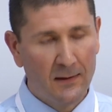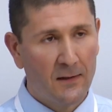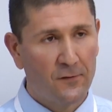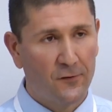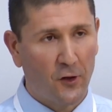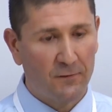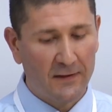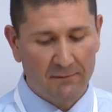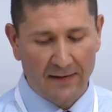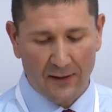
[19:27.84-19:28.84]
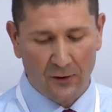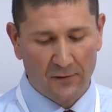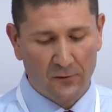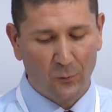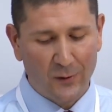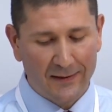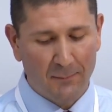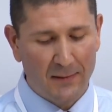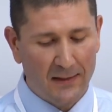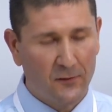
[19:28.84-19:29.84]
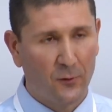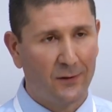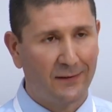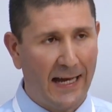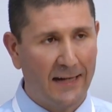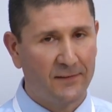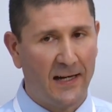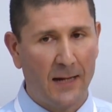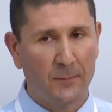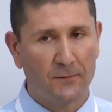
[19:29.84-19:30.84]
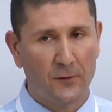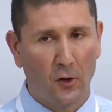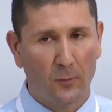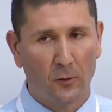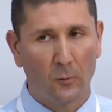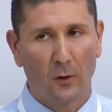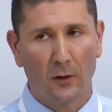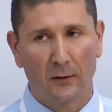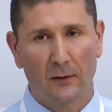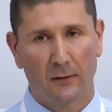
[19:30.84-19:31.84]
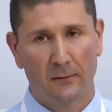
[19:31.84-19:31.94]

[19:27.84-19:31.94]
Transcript: In serving veterans, we commit to a lifetime of noble work.